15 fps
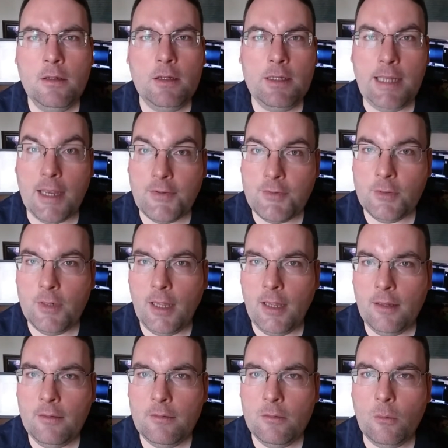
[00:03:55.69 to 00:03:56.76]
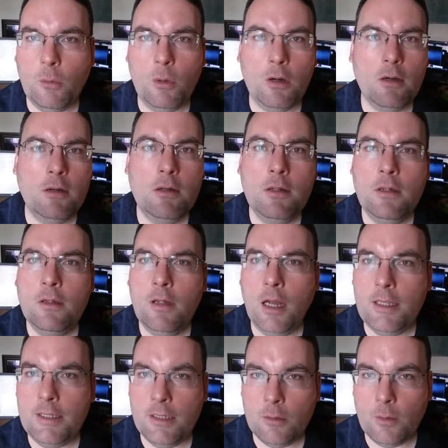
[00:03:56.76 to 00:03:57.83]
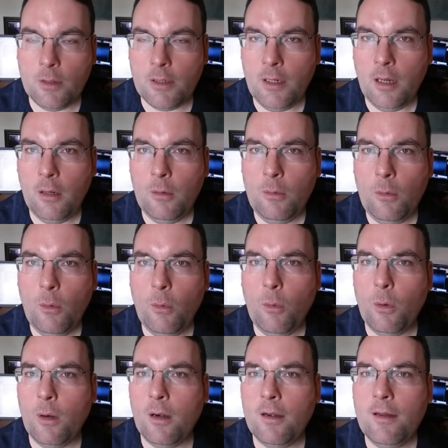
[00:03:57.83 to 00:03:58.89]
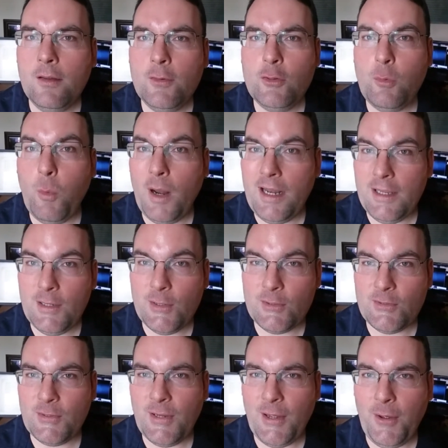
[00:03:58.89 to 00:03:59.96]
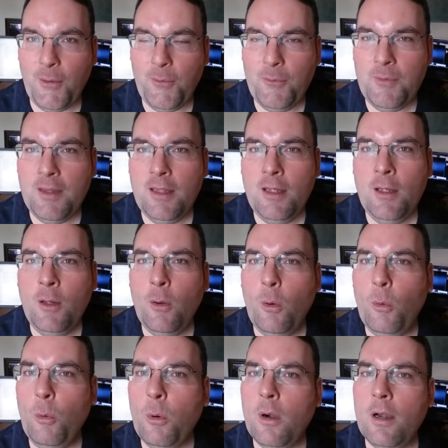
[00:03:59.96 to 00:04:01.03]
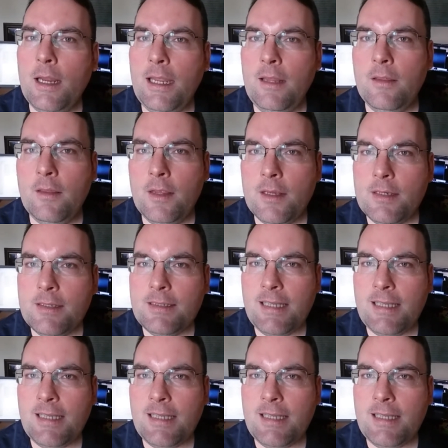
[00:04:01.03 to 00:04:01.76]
yesterday or a year ago or 20 years ago, or in this